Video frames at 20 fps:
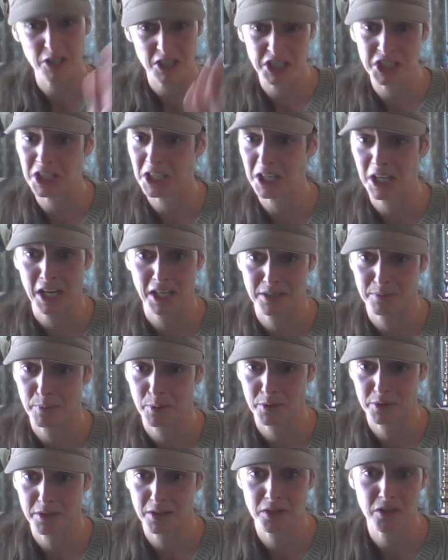a shitty ass
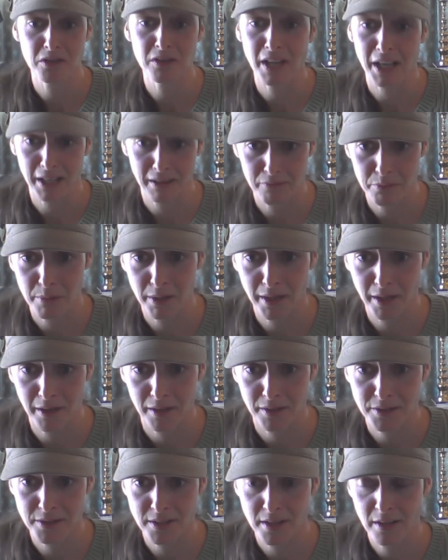person. You're like everybody
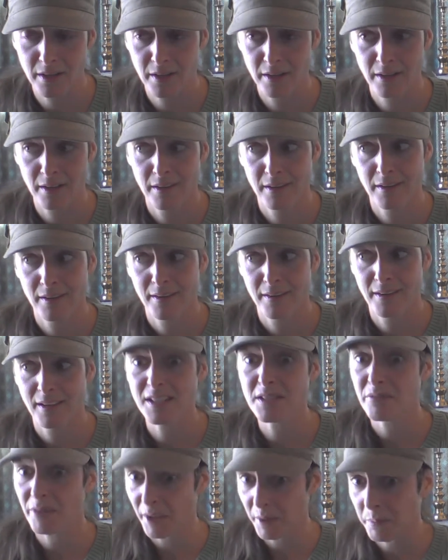else.
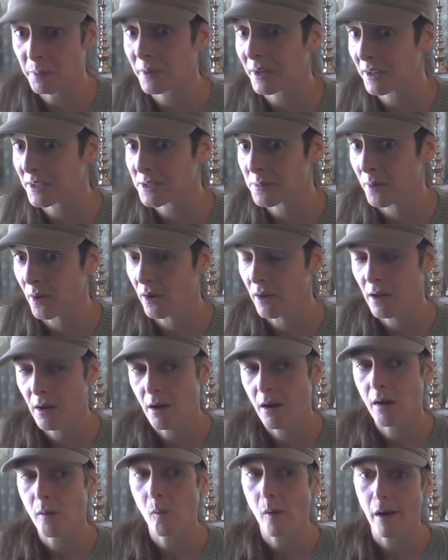It's very predictable.
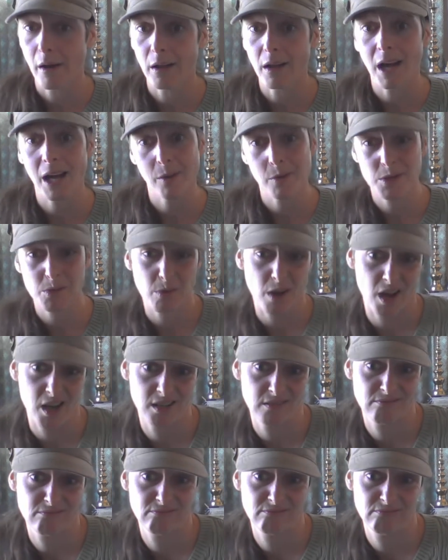Yeah. Well, I was right.
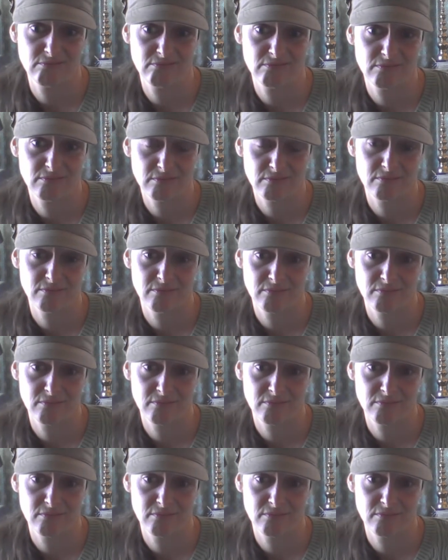Yeah.